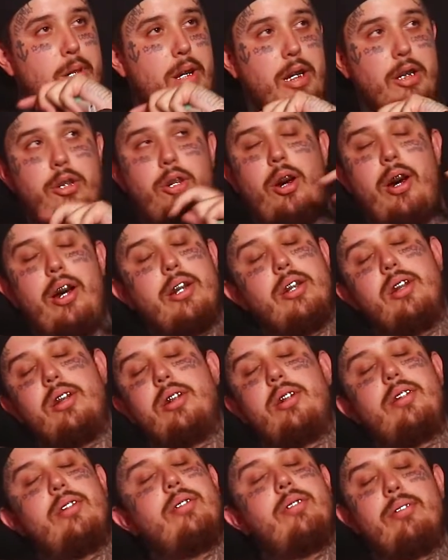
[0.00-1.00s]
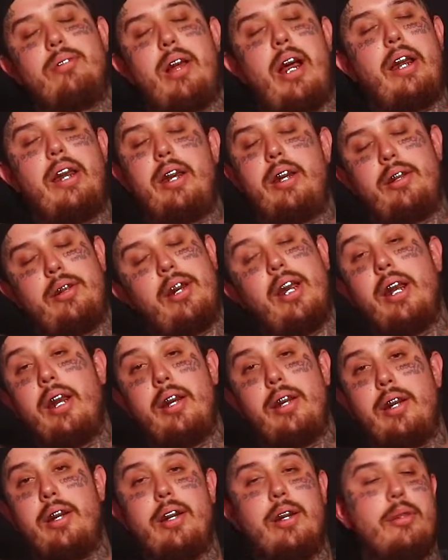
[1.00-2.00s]
And so I just I didn't get
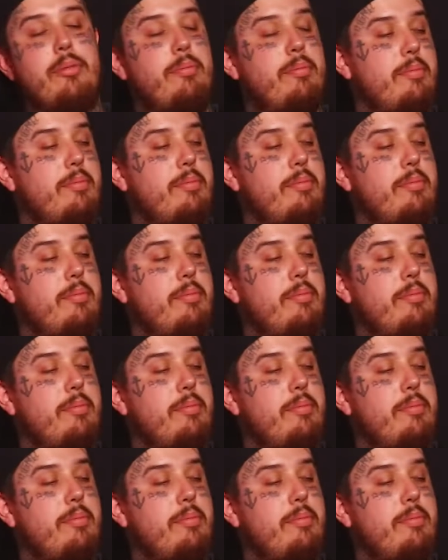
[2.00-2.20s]
it done.